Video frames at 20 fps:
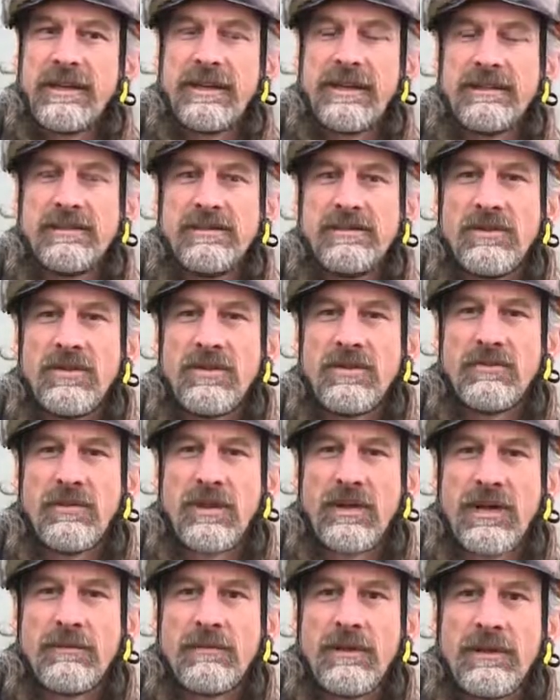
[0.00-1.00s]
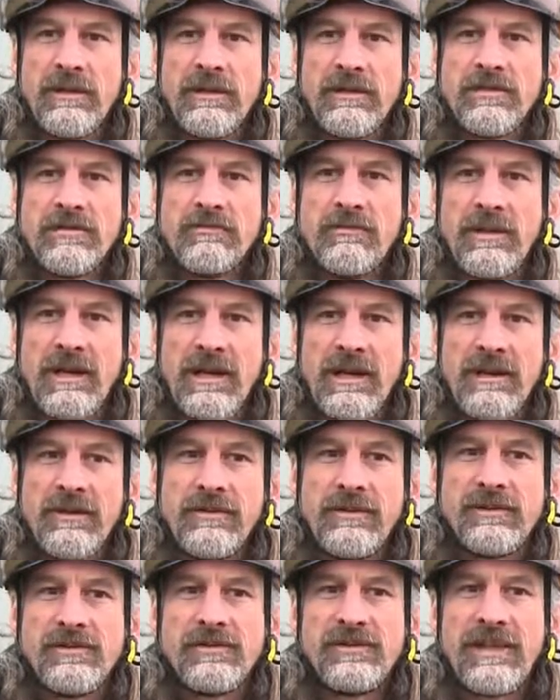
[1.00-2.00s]
it's not recommended to rely
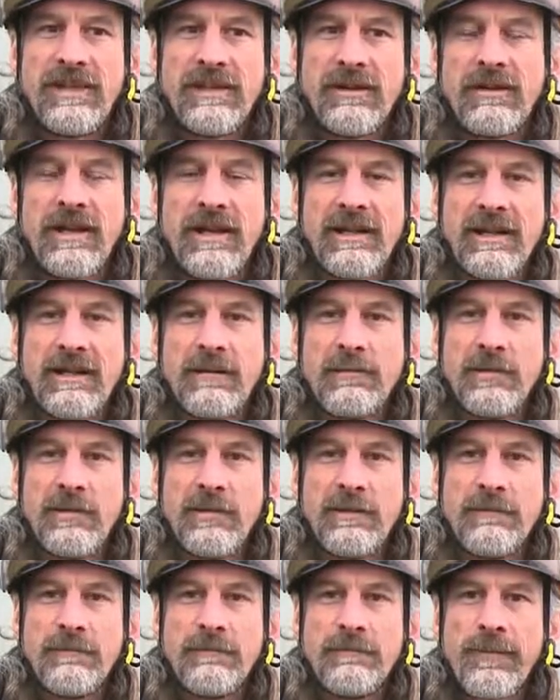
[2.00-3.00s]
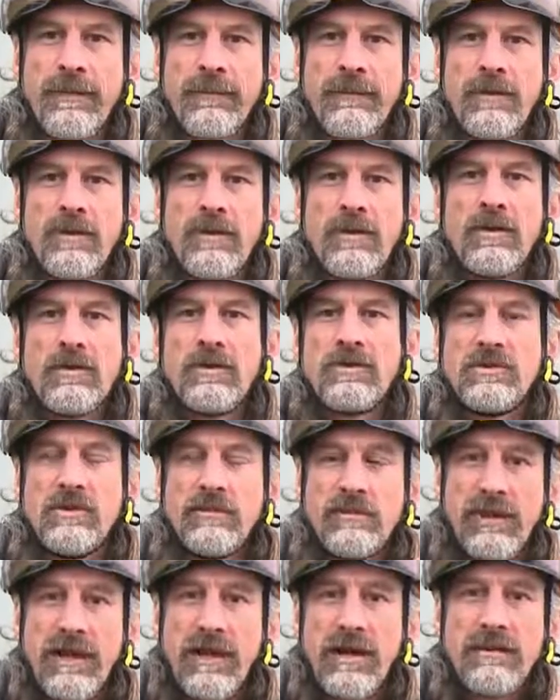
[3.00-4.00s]
on a single anchor point. So
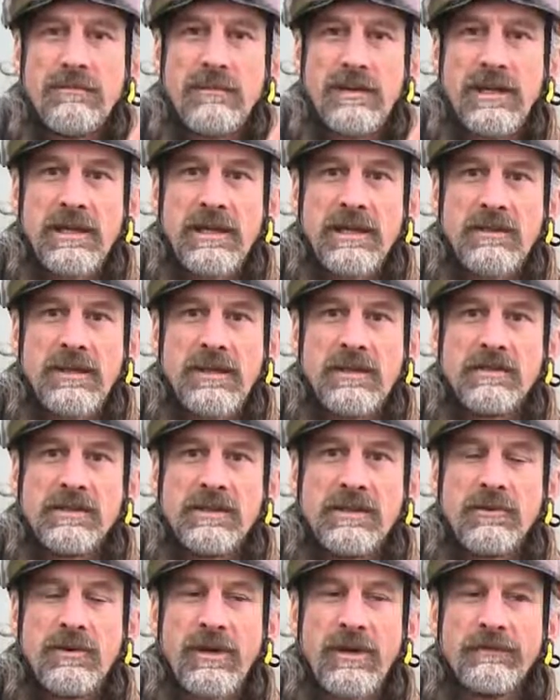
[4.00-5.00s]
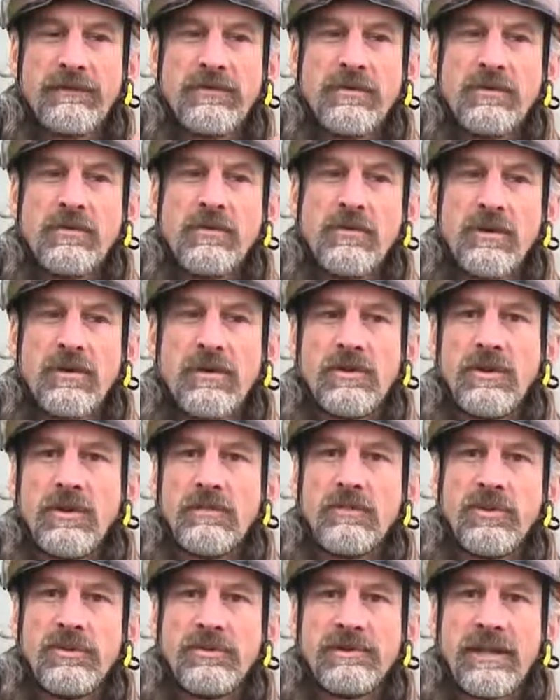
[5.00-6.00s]
behind me here you can see we have 2 COEUR
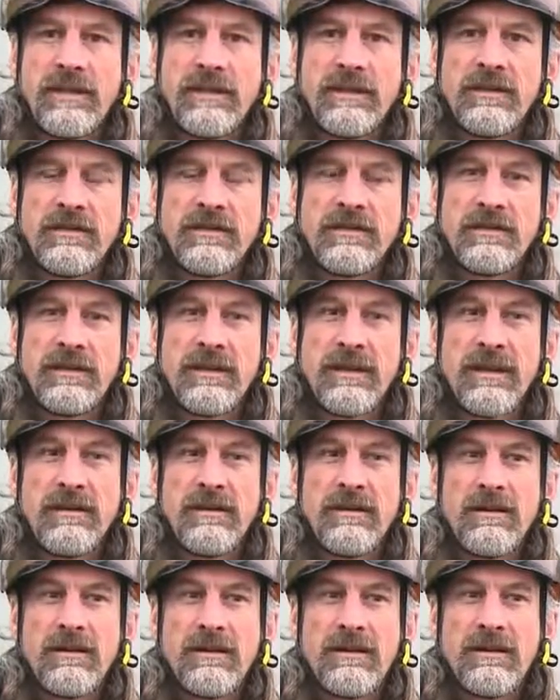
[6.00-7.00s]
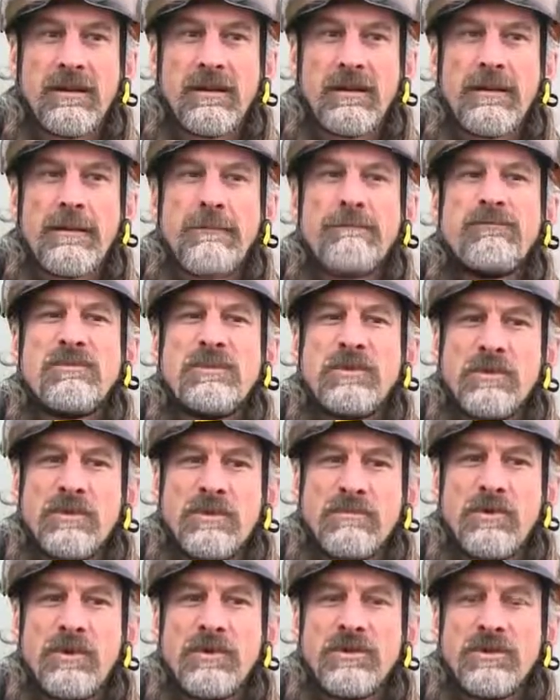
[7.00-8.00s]
PULSE anchors together. So
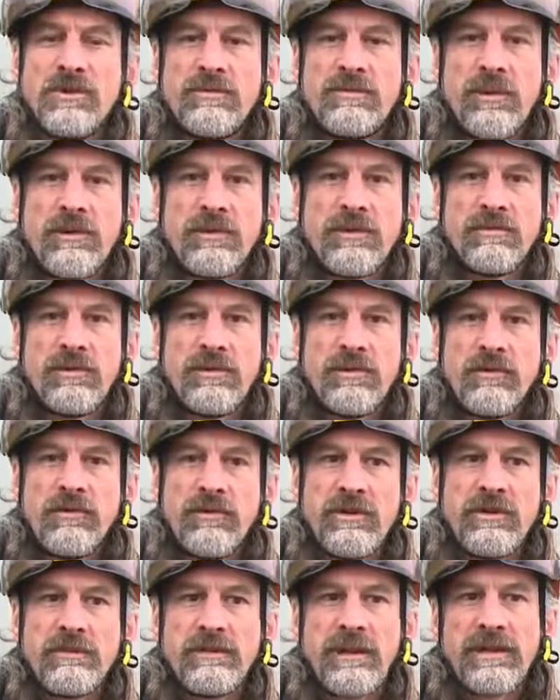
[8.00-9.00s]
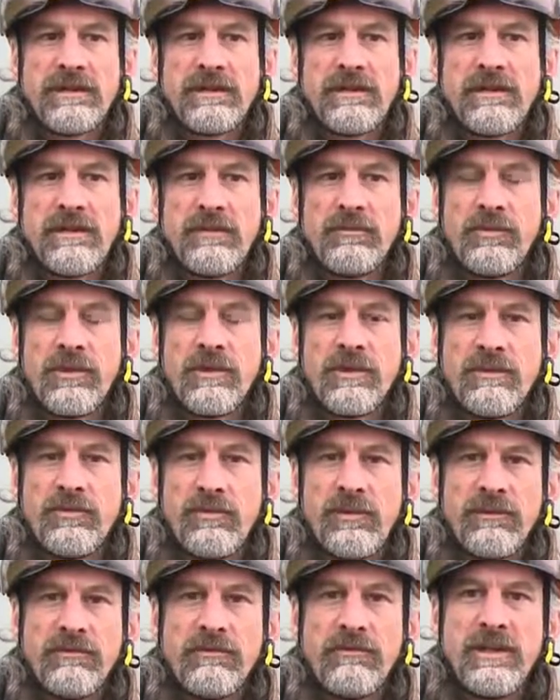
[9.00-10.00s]
as much as possible, we're respecting the
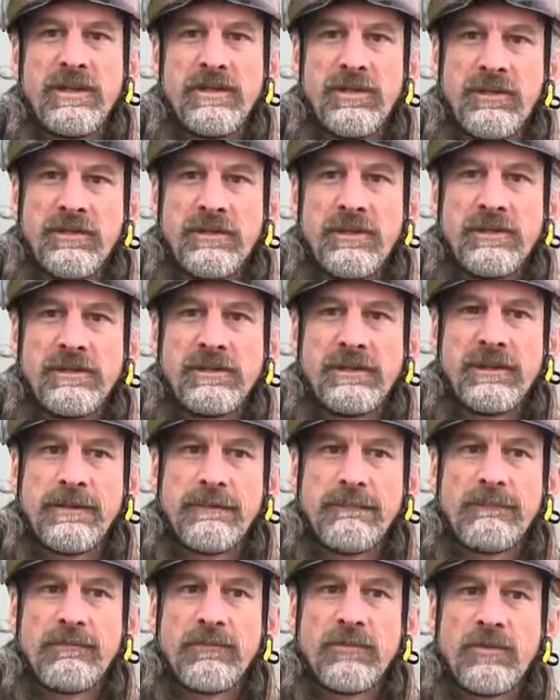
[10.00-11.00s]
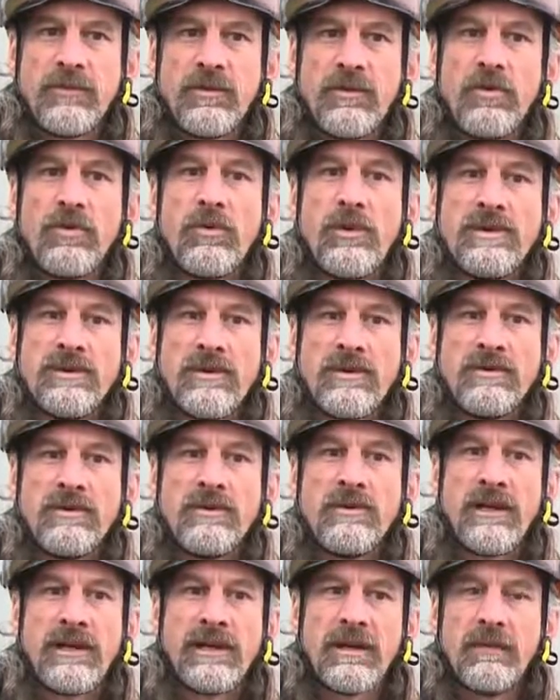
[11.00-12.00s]
principle of redundancy. We've always got
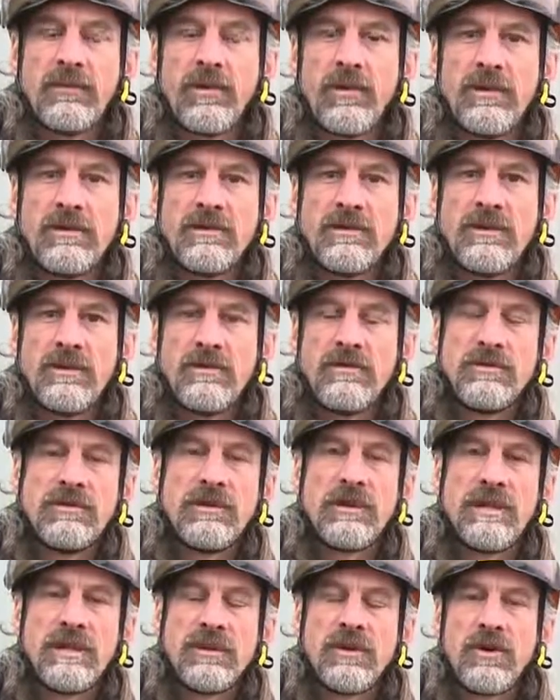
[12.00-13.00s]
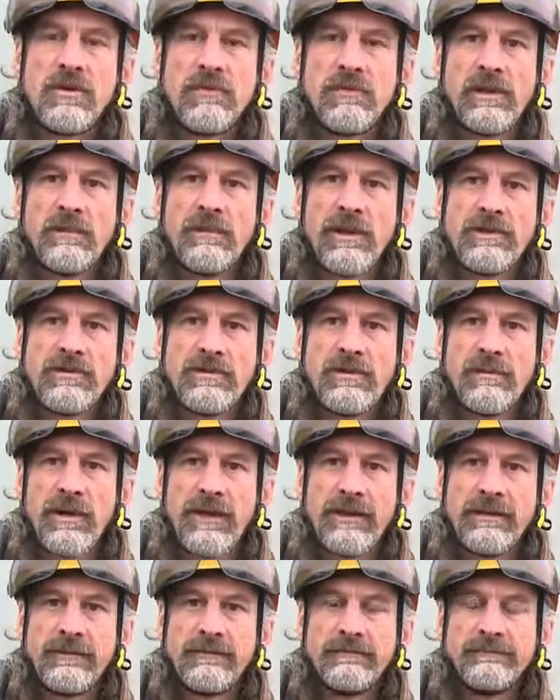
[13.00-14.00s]
2 anchor points used in a complementary manner.